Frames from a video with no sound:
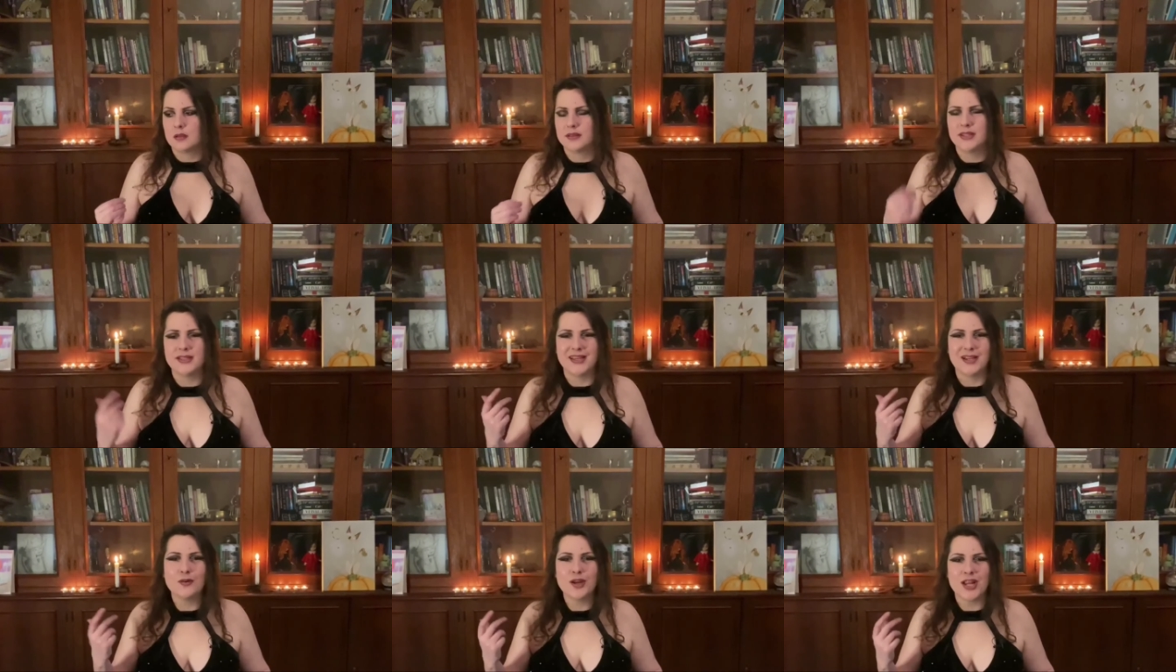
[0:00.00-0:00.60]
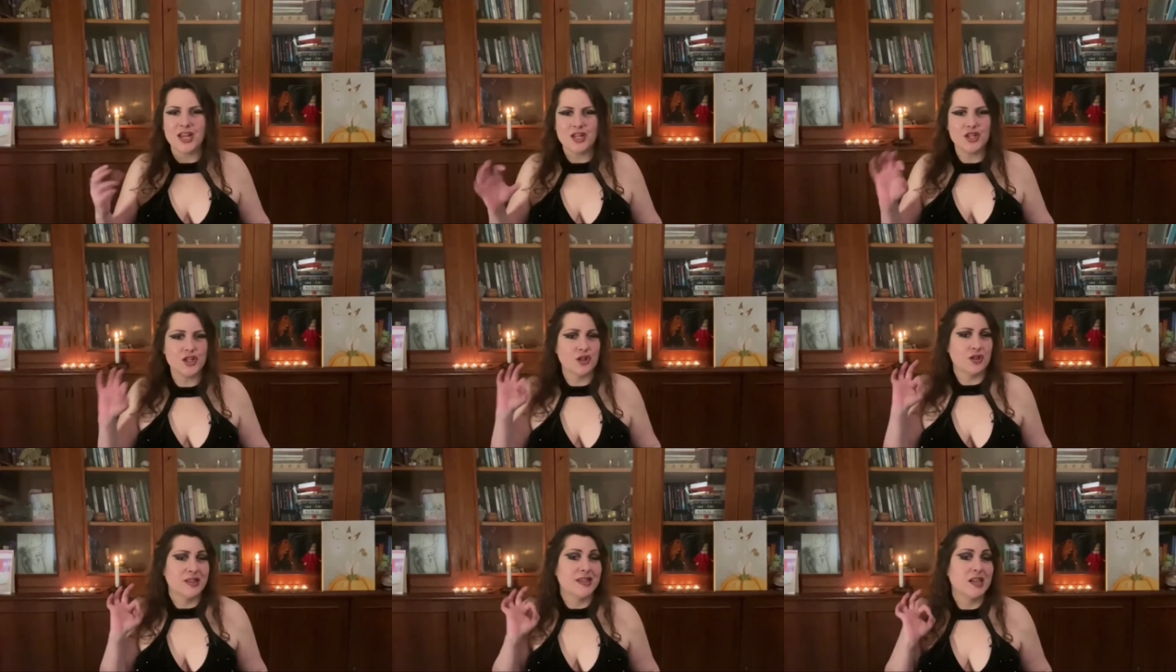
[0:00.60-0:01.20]
The
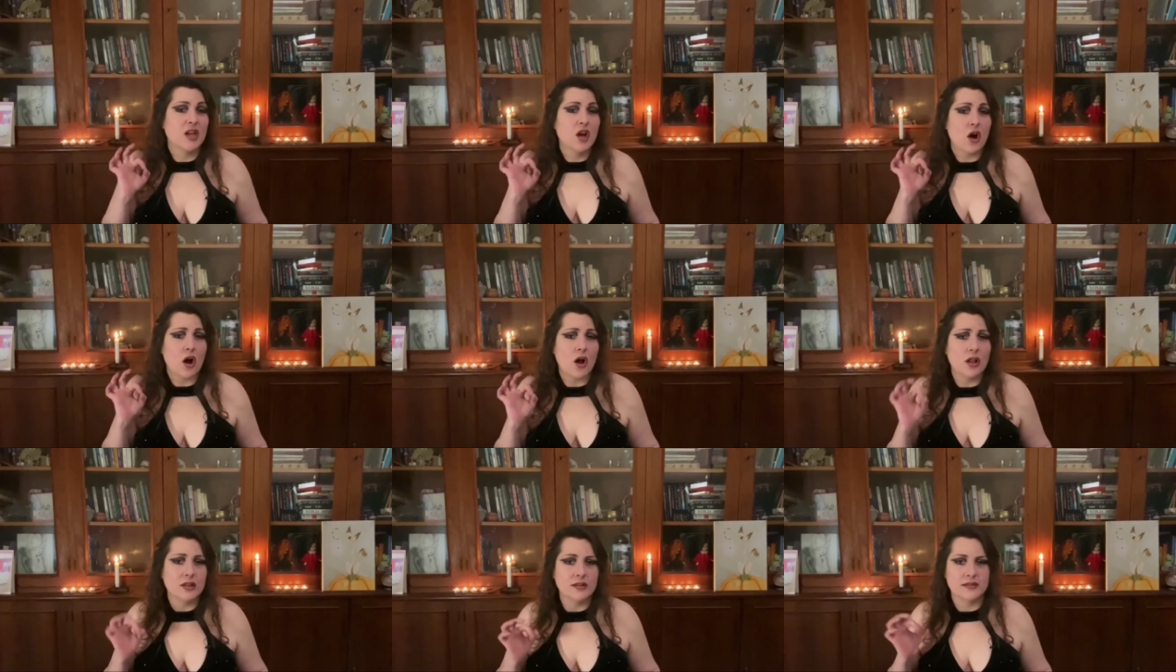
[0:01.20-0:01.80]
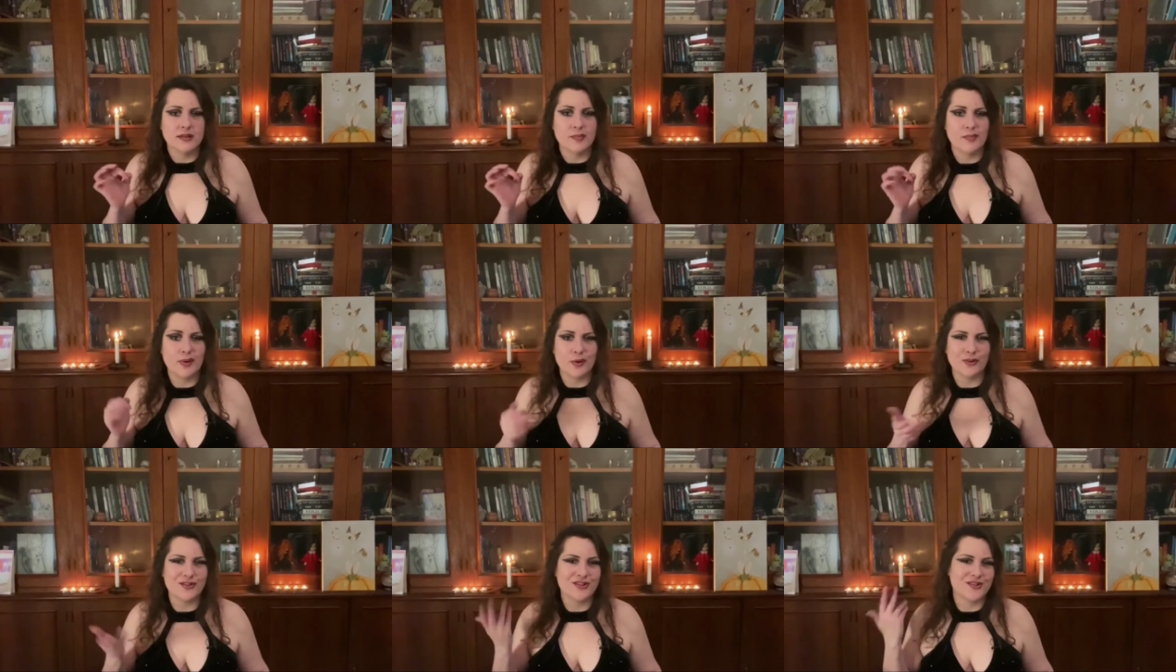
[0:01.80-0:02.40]
decoration, the gold, the
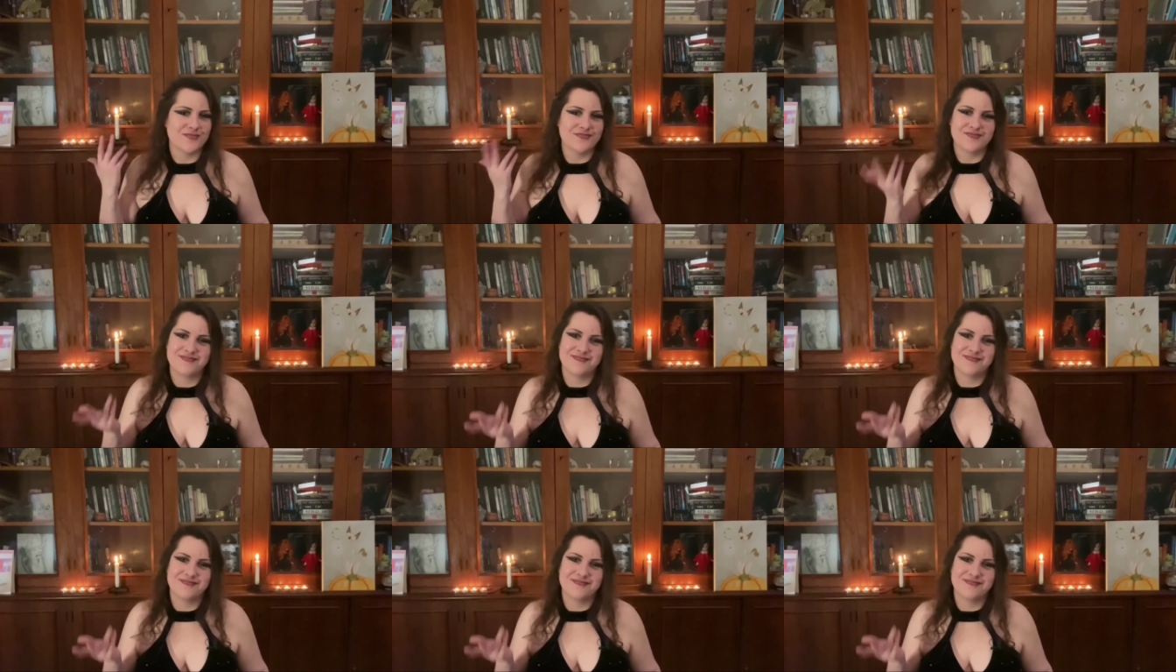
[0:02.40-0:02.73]
brooch,